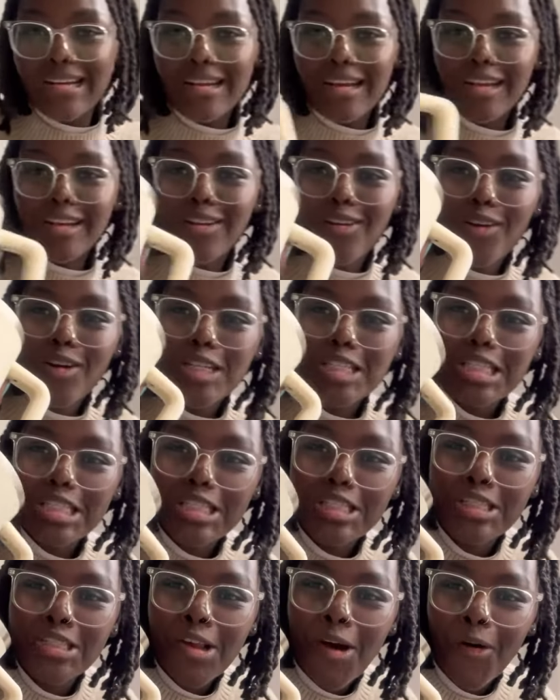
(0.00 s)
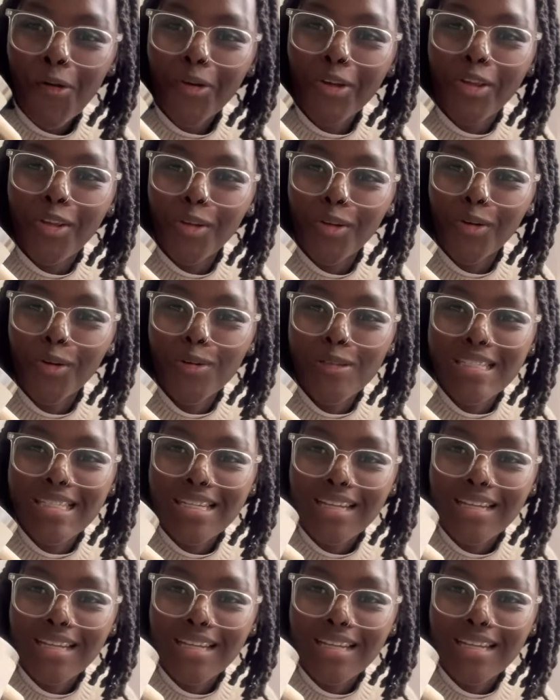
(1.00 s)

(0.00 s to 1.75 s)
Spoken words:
it looks so cute.